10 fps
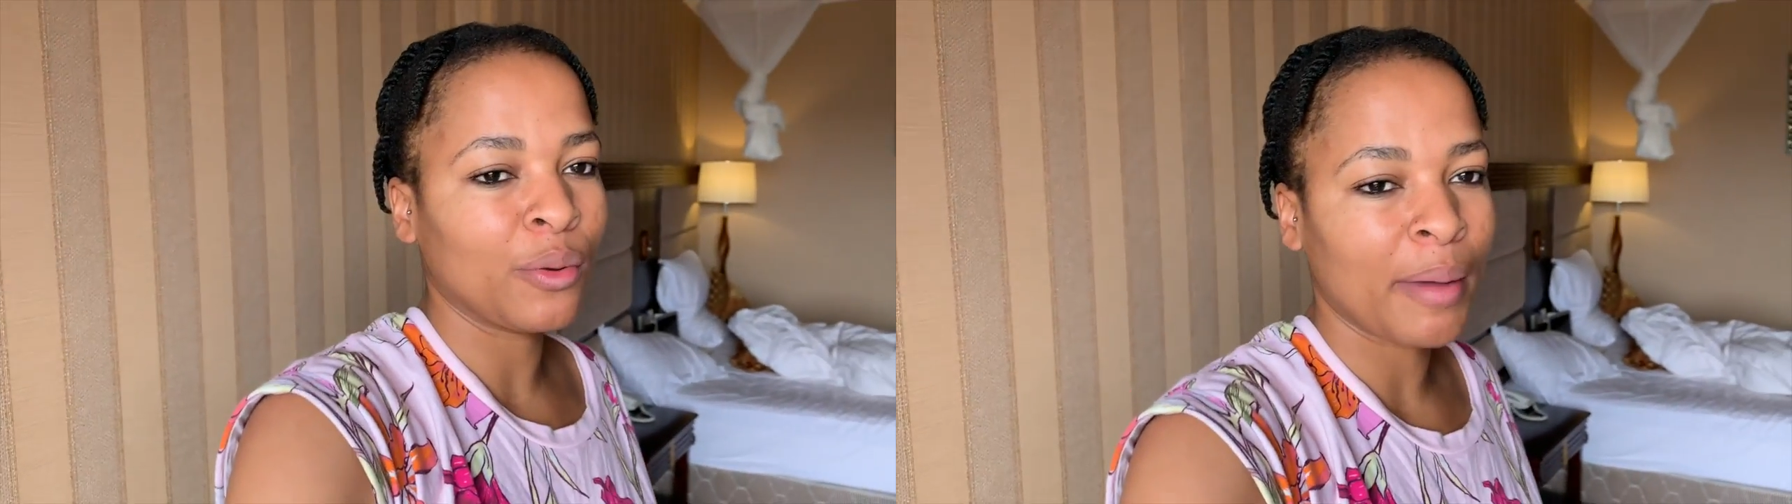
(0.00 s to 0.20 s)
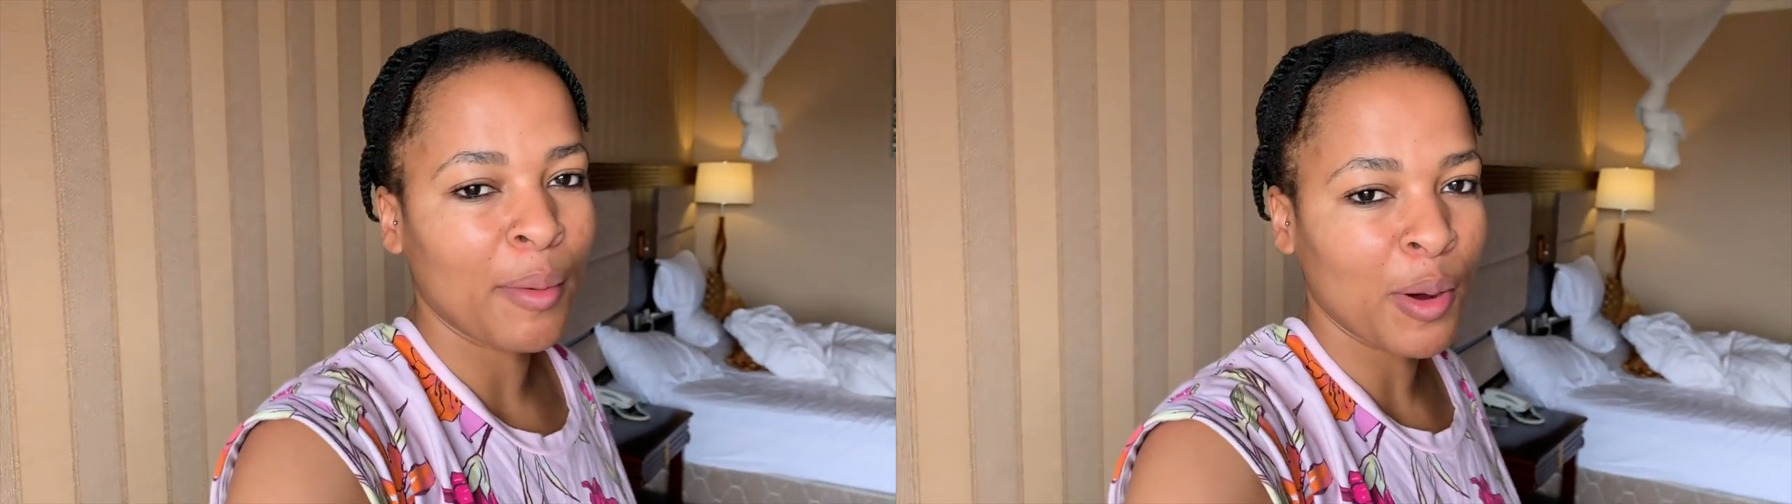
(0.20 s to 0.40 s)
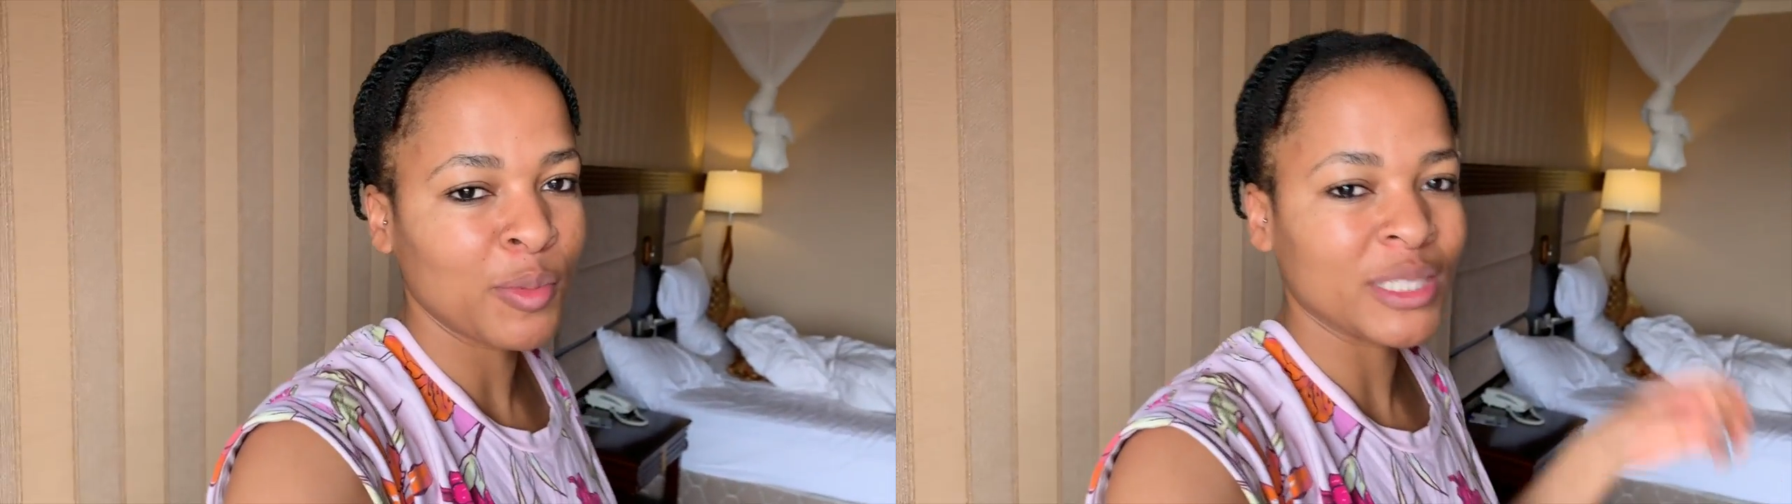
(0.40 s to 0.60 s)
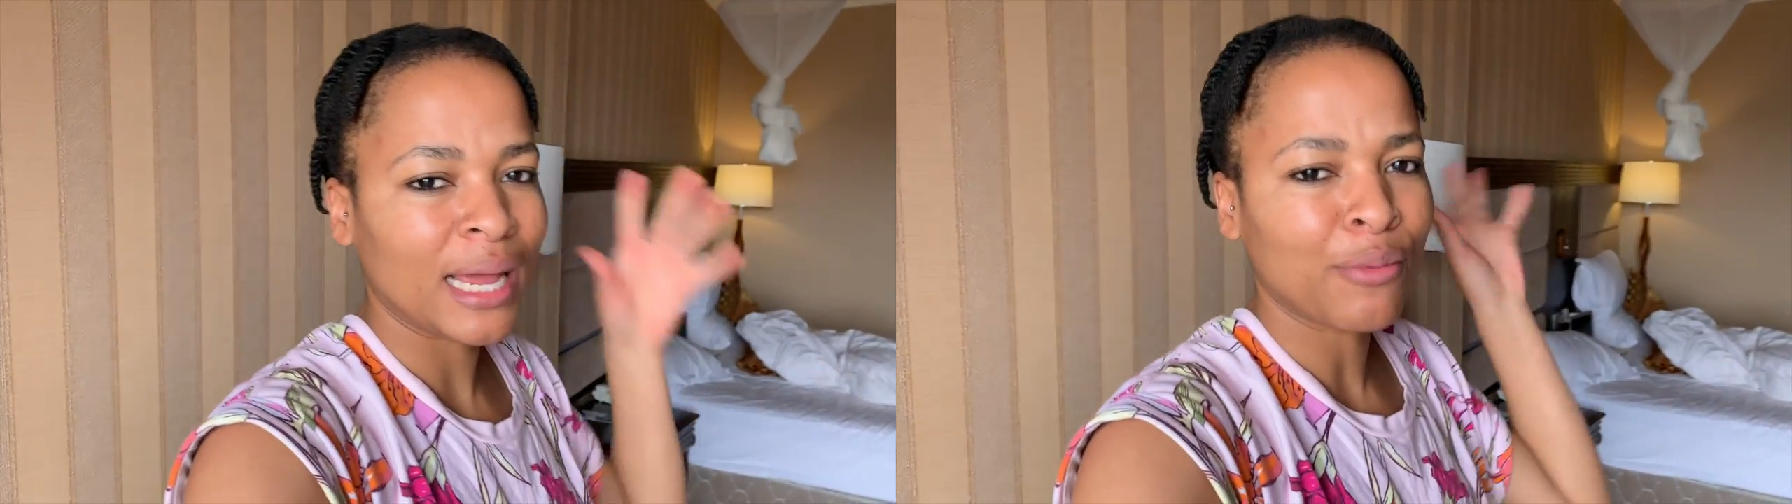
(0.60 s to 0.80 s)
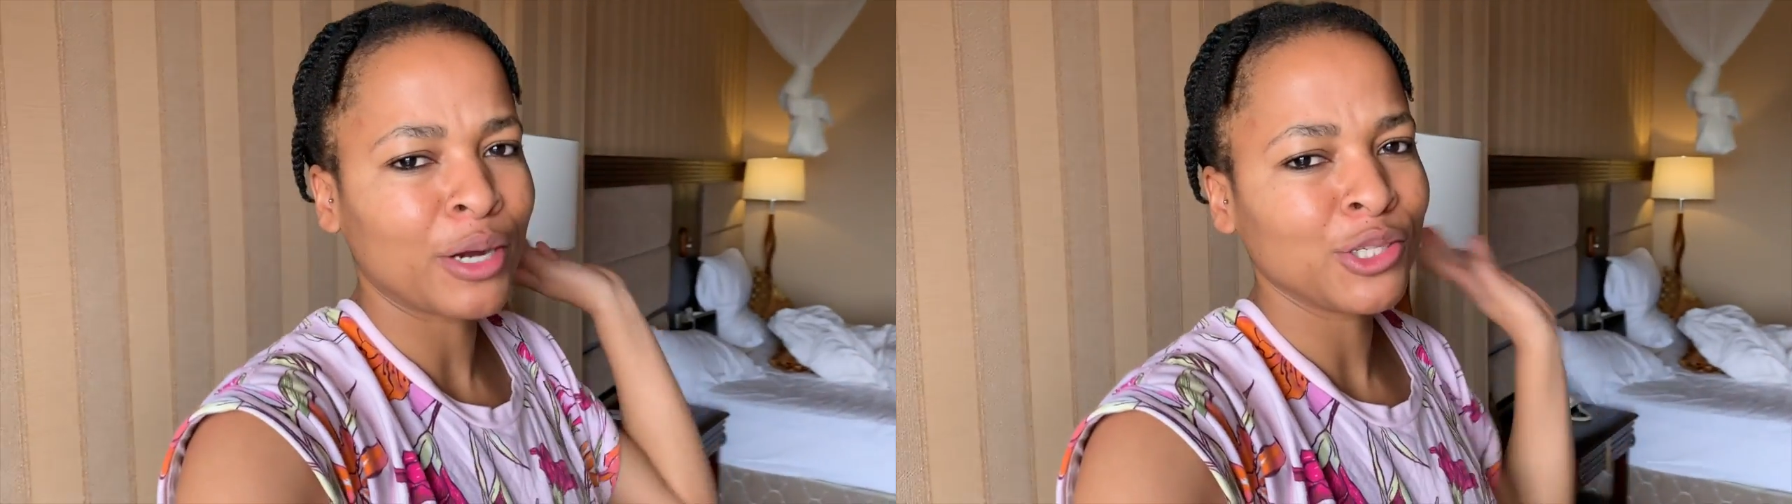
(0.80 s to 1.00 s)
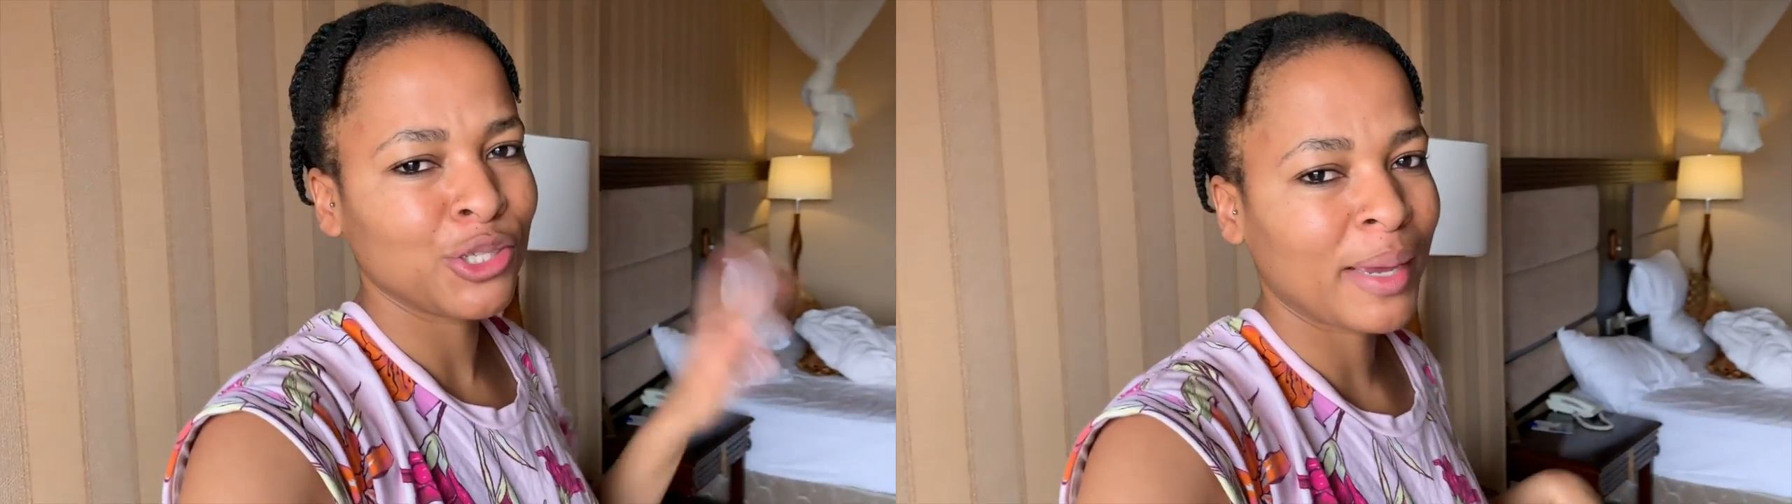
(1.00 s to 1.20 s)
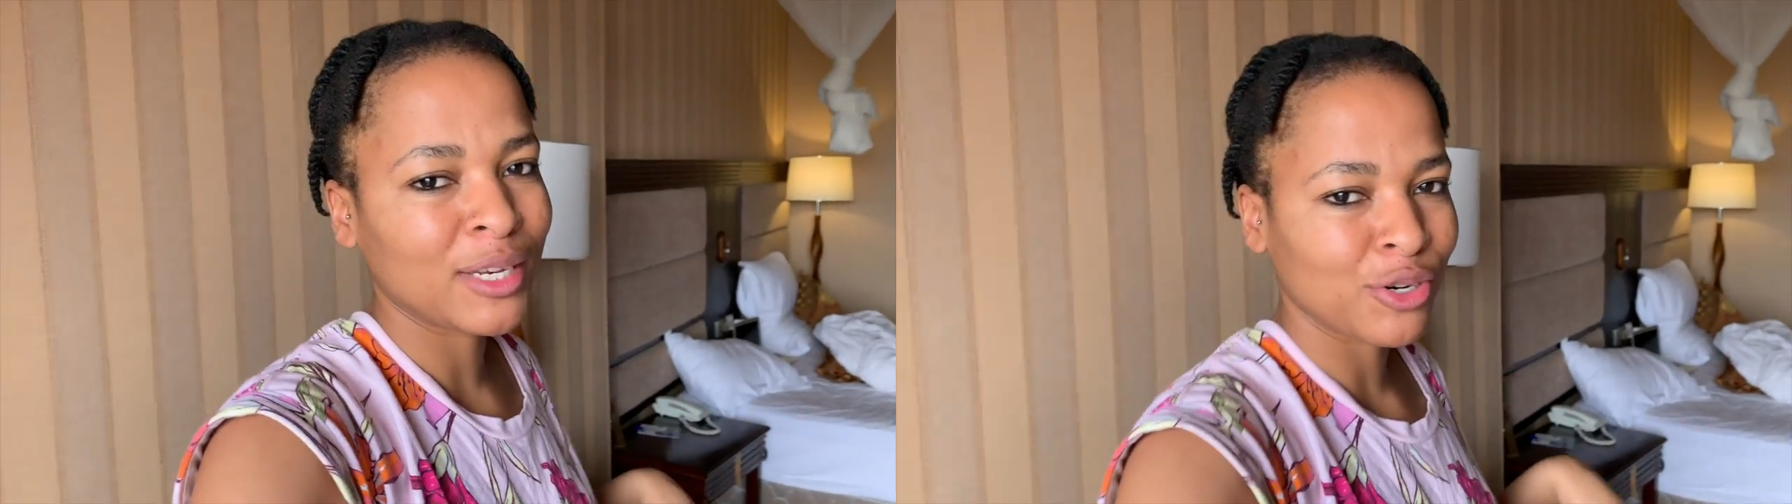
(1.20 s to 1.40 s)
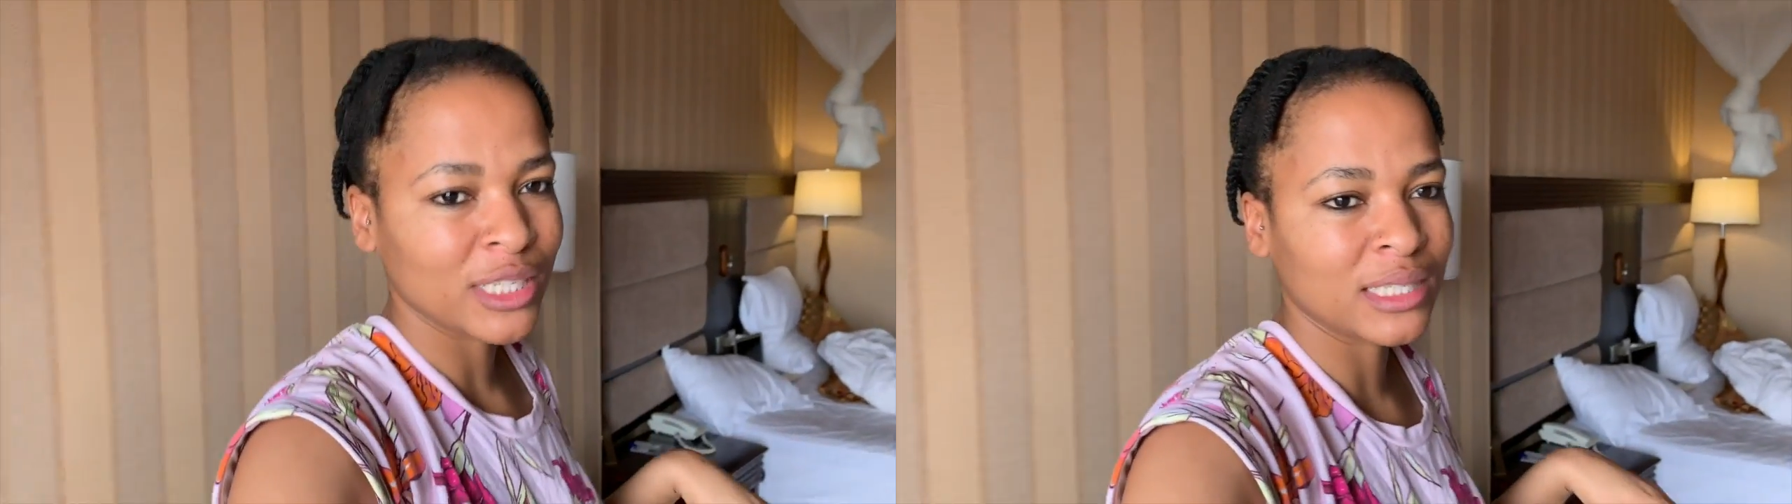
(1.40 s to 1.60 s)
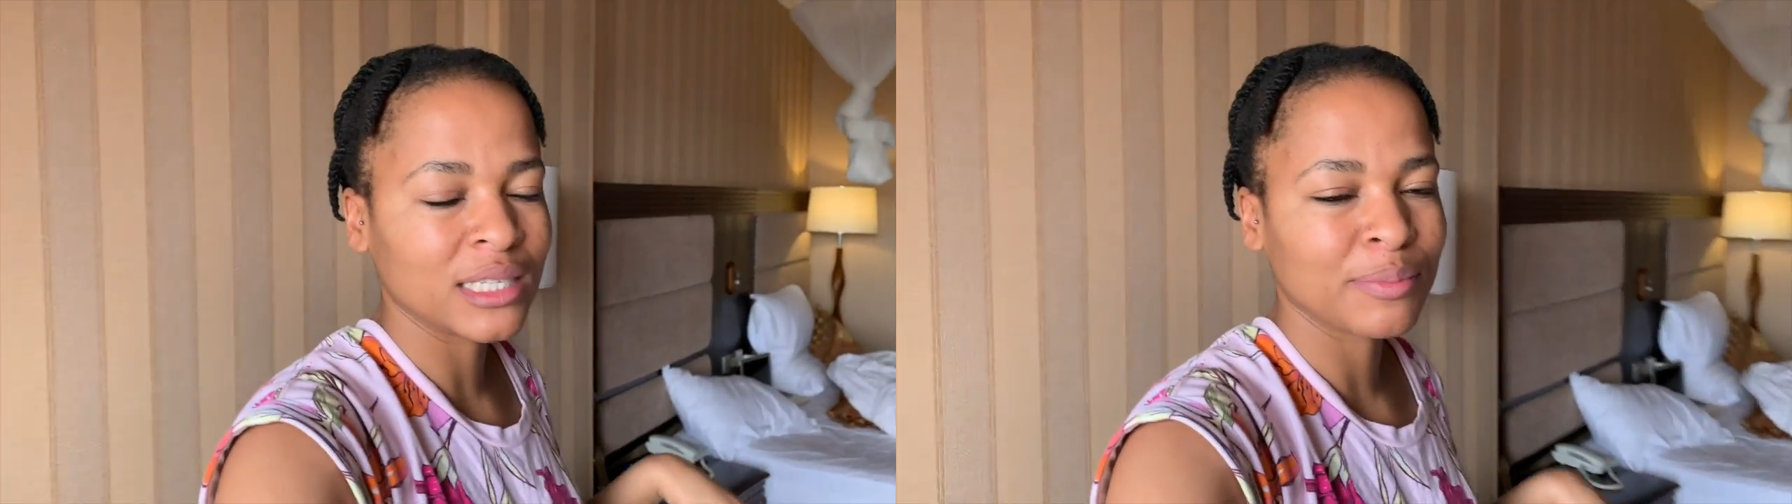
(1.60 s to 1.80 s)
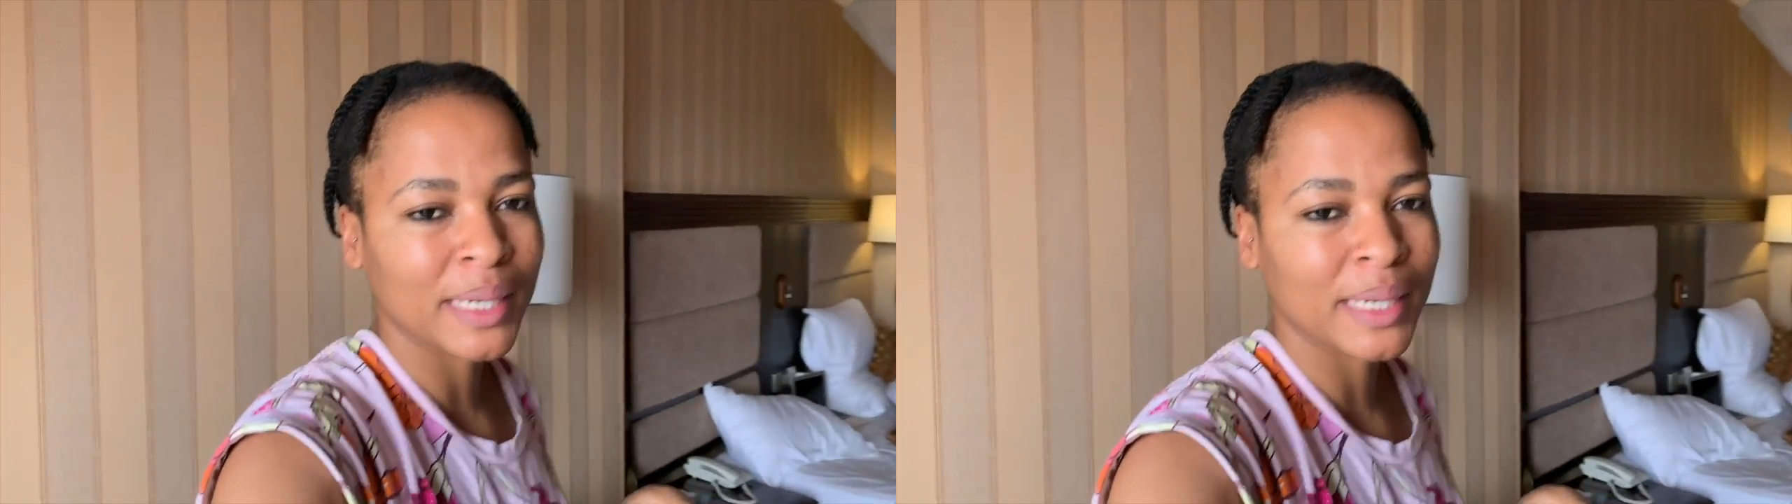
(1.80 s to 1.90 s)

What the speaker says: My mom was like, why don't you make dresses?